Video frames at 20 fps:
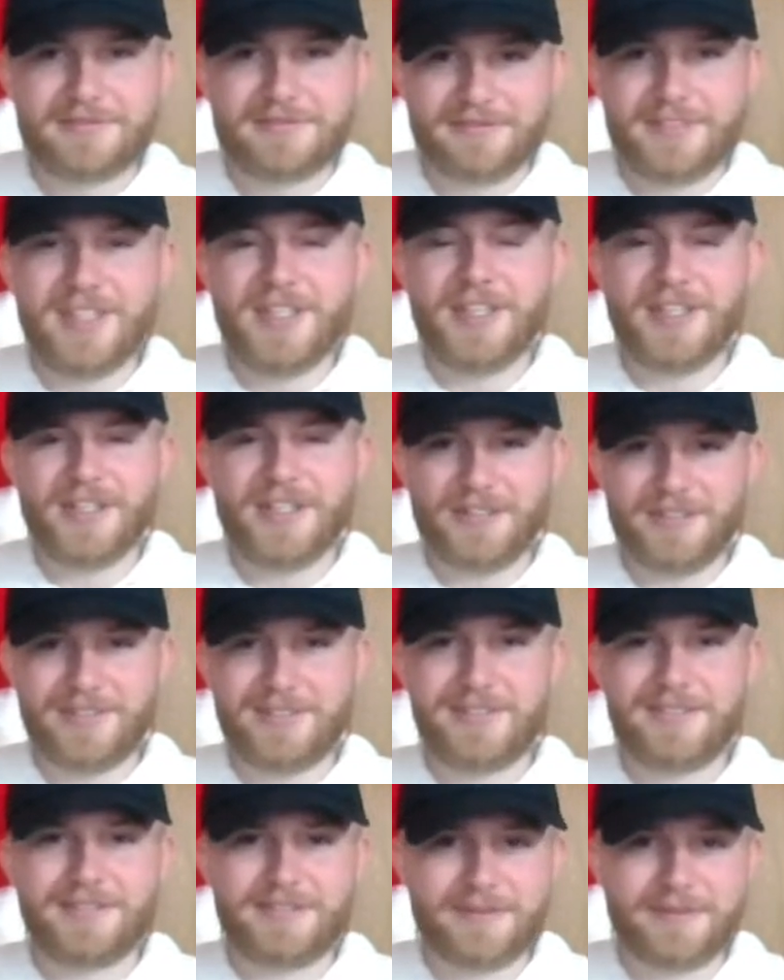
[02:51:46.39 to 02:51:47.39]

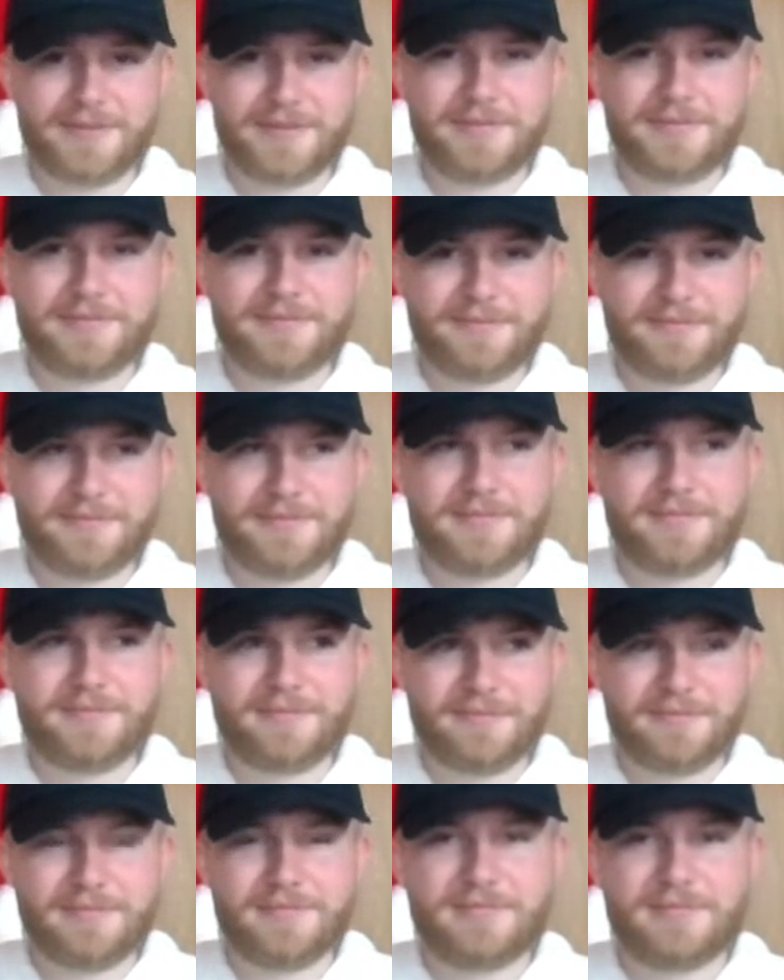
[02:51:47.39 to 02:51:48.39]
I feel like they're
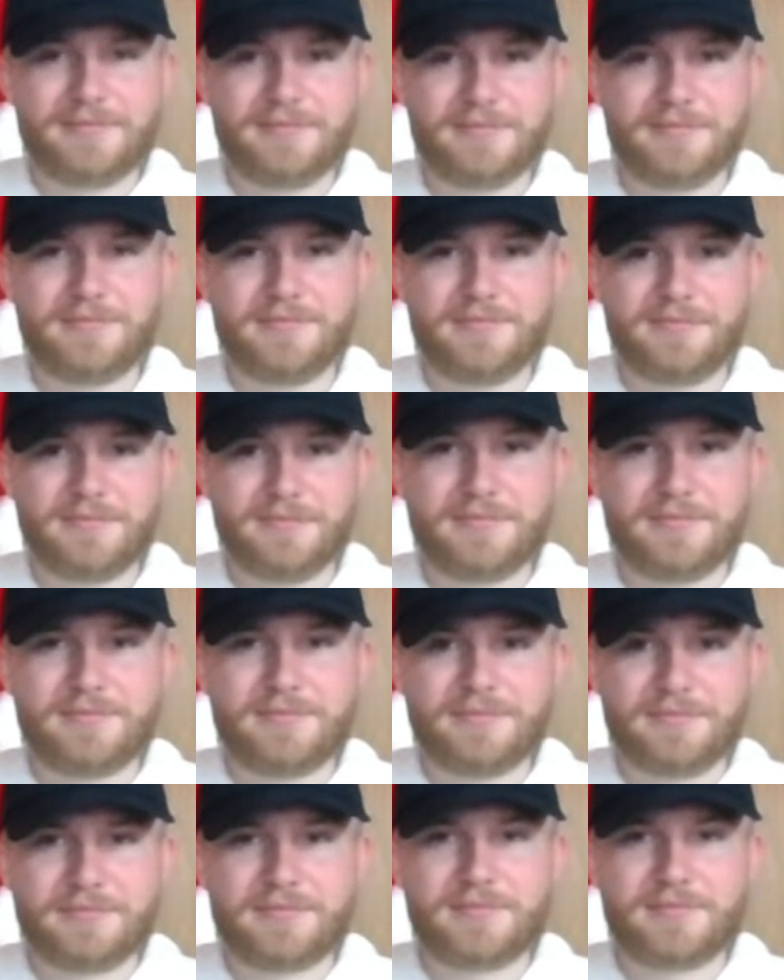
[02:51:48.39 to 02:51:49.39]
very close to just
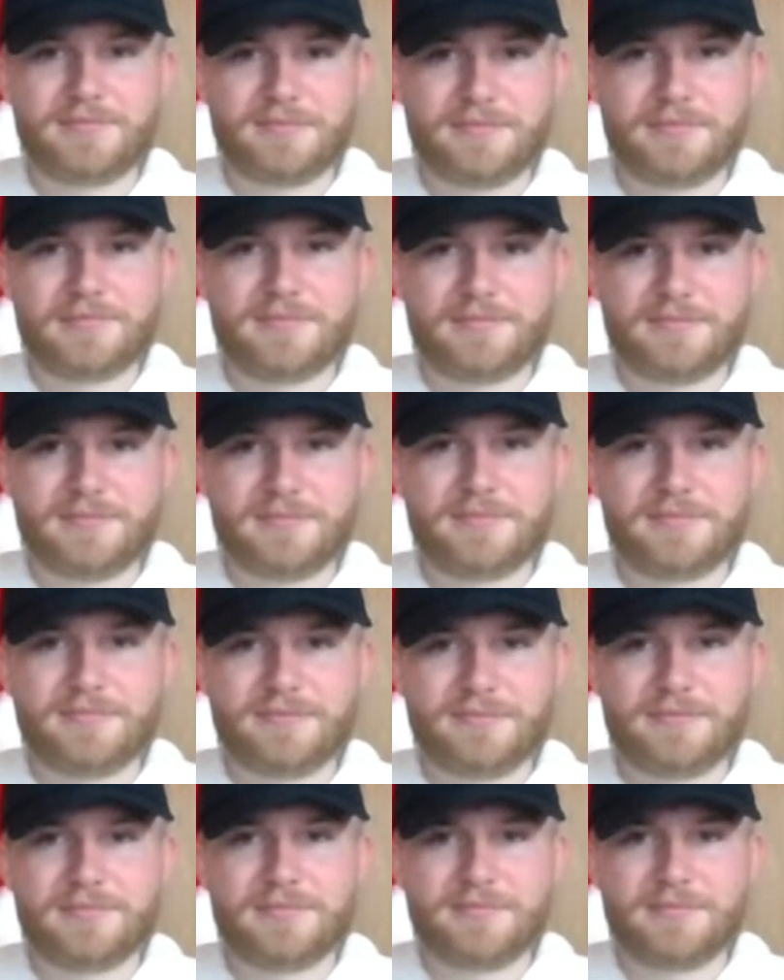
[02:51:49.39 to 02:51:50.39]
like a person.
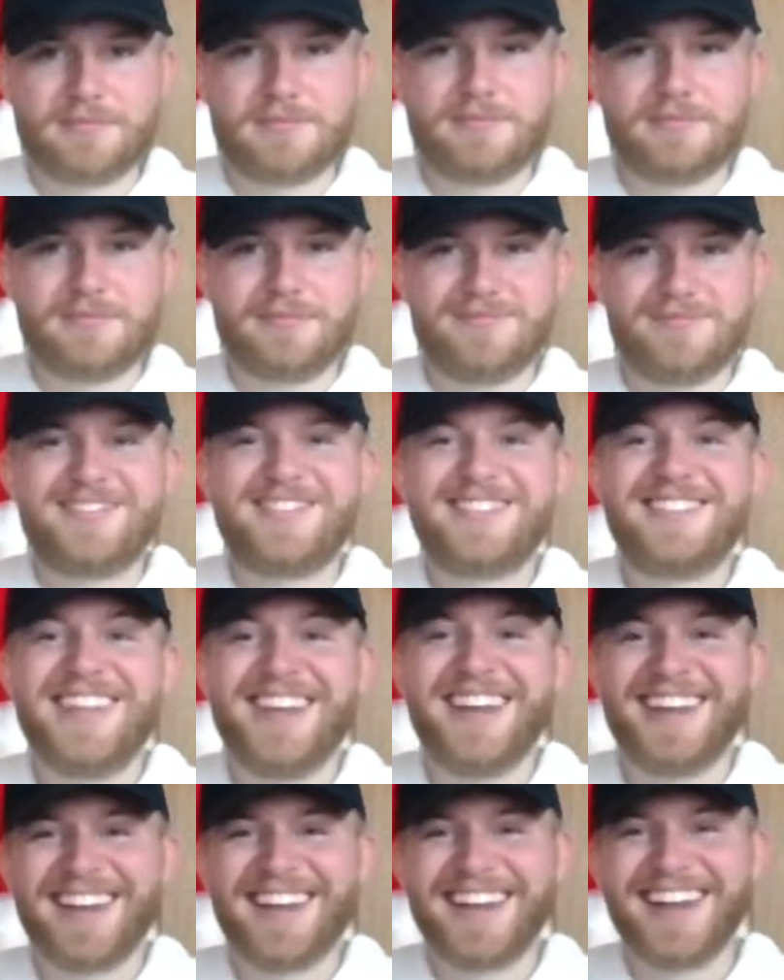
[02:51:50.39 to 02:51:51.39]
They just kind of walk
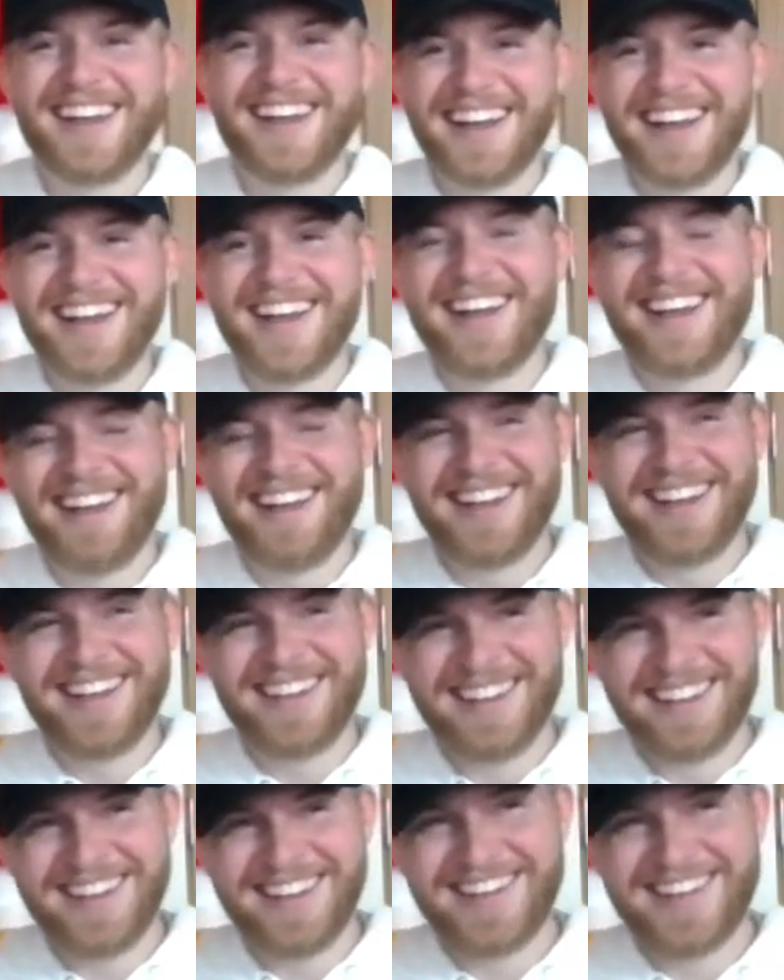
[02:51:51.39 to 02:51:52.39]
down the street. They
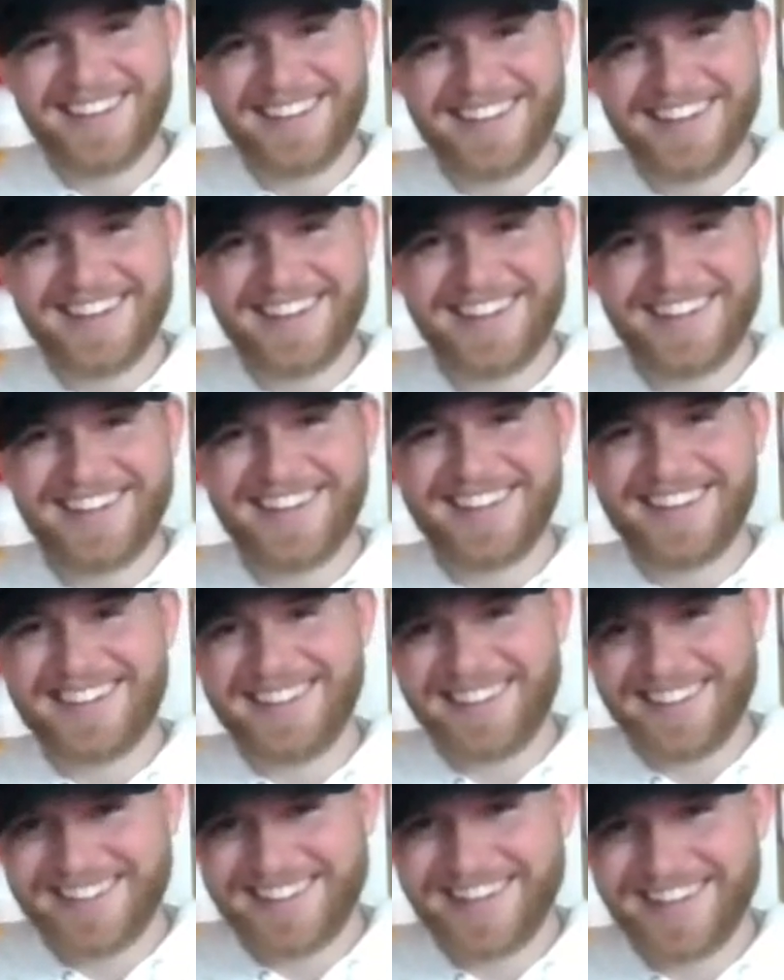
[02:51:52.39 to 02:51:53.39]
mind their
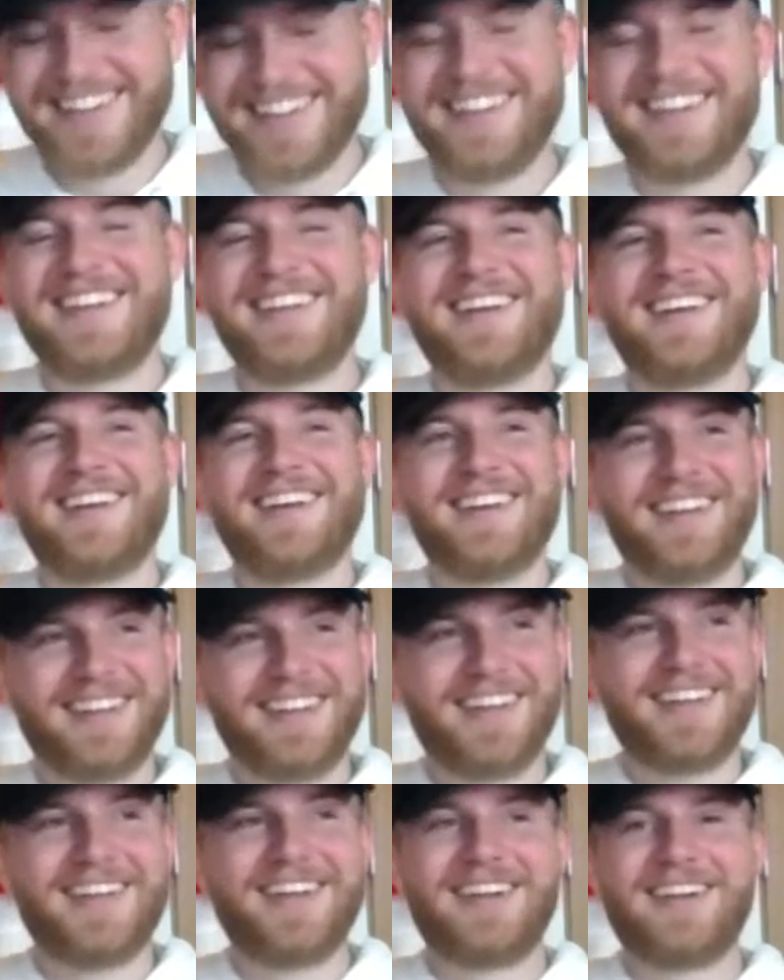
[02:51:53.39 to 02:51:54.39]
business. If they're in
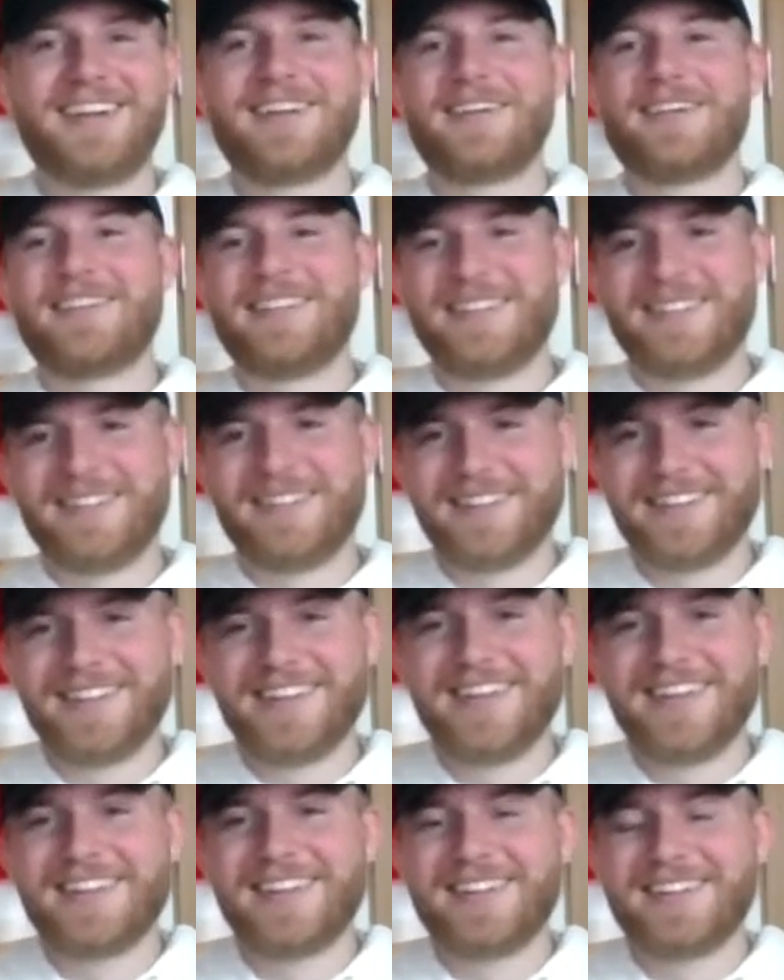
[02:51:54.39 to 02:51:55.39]
a good mood, they
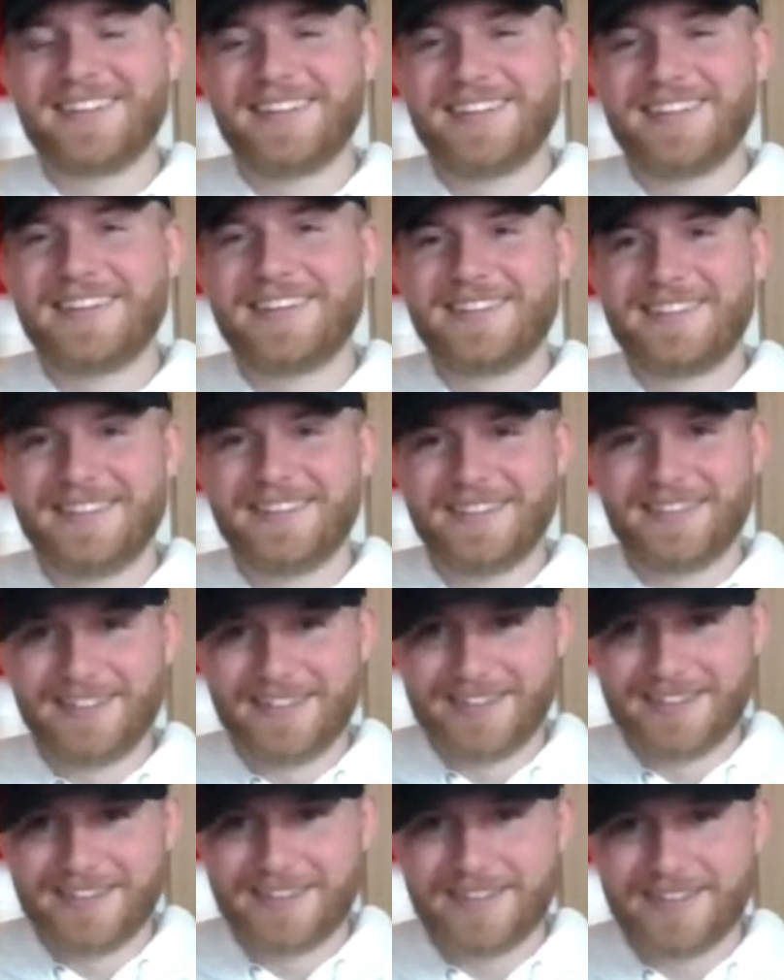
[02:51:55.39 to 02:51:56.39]
might like look at you,
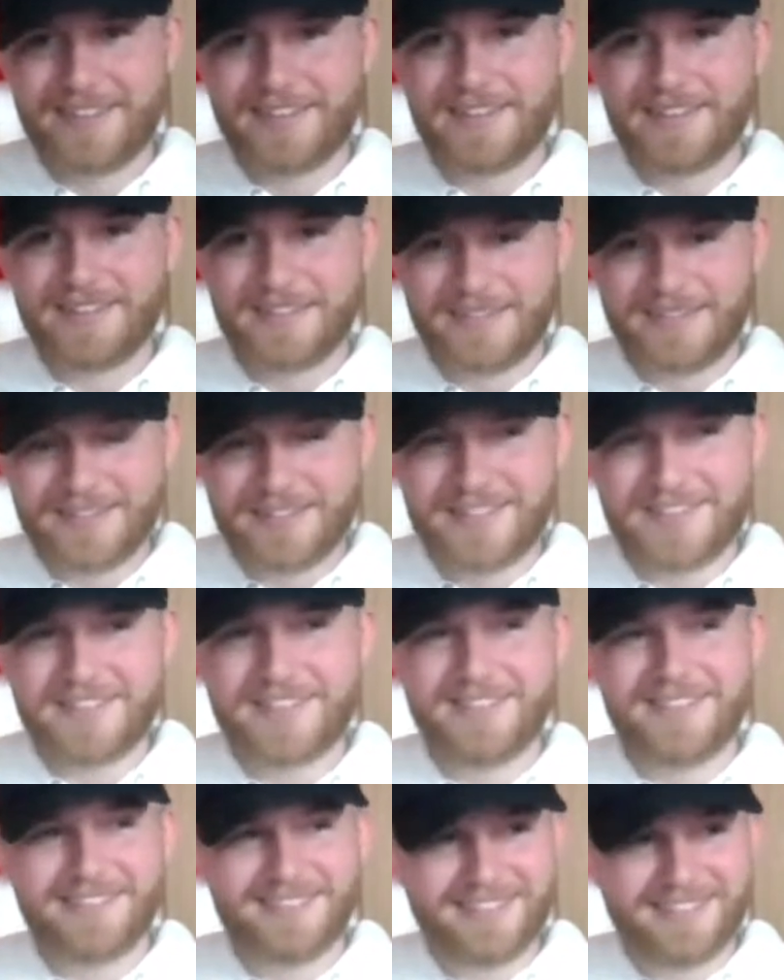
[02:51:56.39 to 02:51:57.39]
maybe walk up, give you
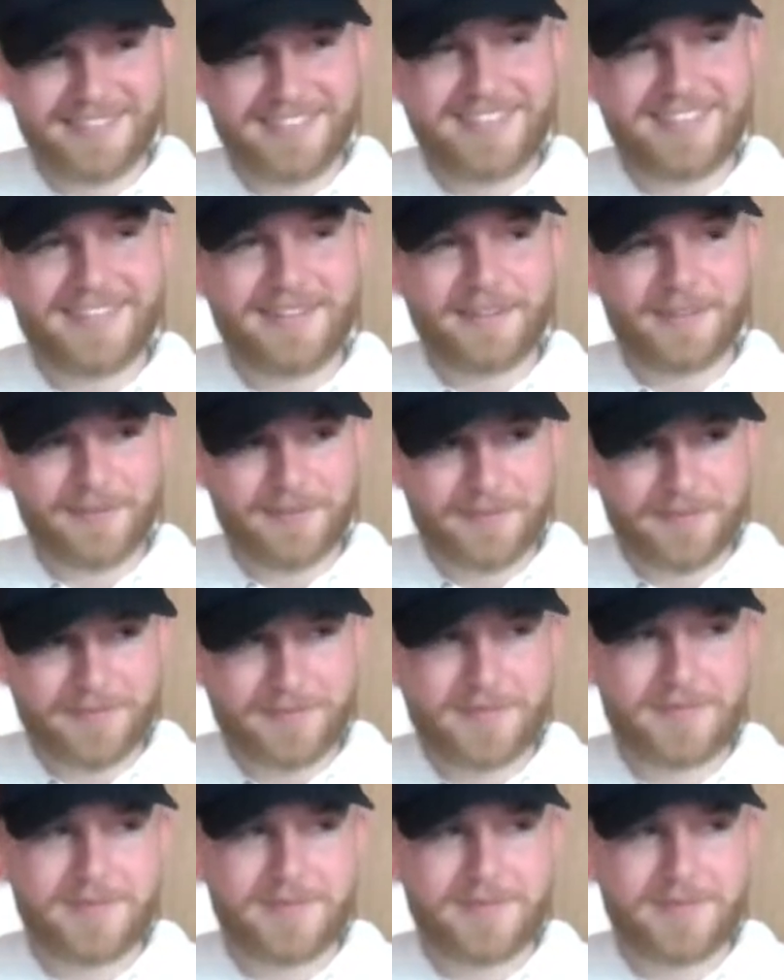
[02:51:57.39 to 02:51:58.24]
like a leg rub.